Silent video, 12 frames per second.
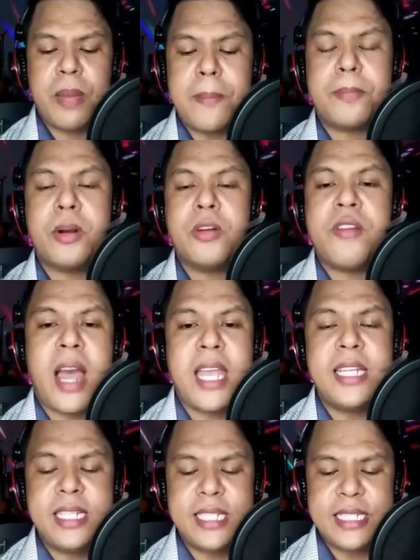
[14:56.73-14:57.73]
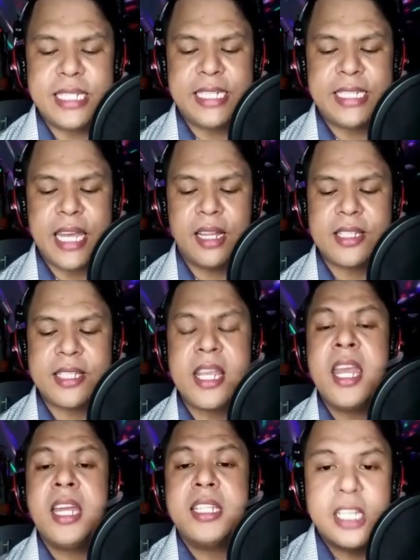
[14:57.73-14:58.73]
In order to
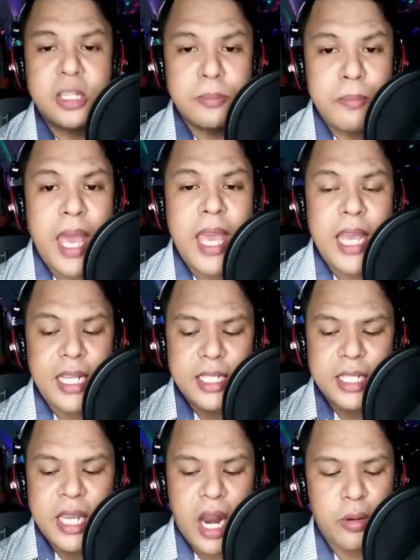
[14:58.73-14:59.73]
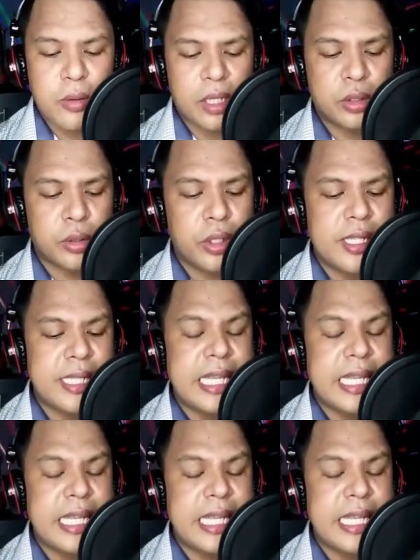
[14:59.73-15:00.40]
interest and move readers,